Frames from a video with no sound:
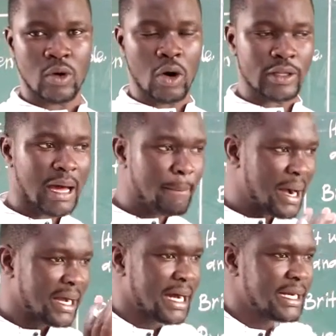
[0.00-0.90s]
The
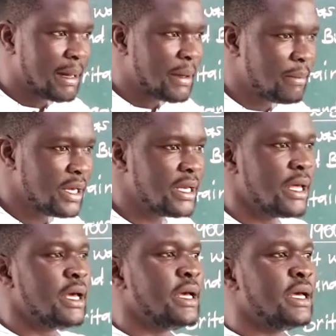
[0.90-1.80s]
Baganda, I
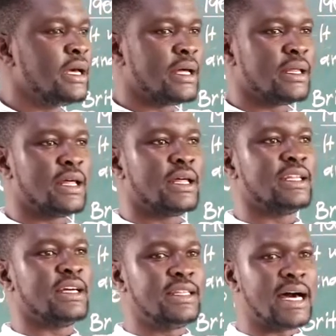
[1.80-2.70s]
mean,
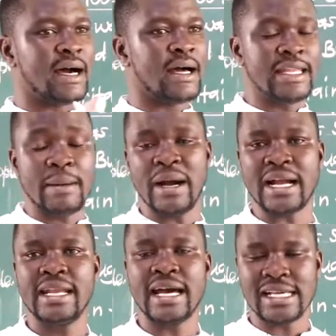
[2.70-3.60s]
the
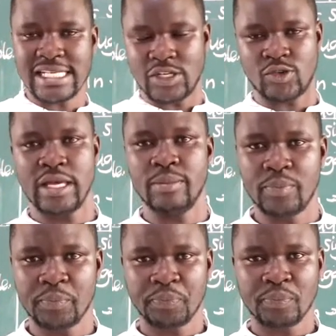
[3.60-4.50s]
Baganda as a tribe,
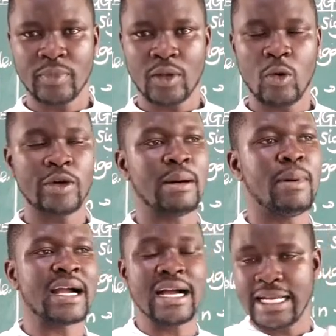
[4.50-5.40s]
or the
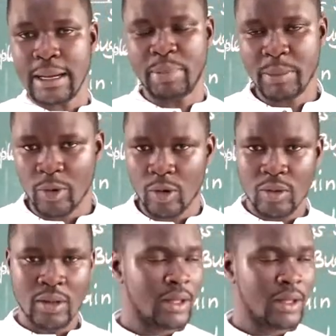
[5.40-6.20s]
Baganda people.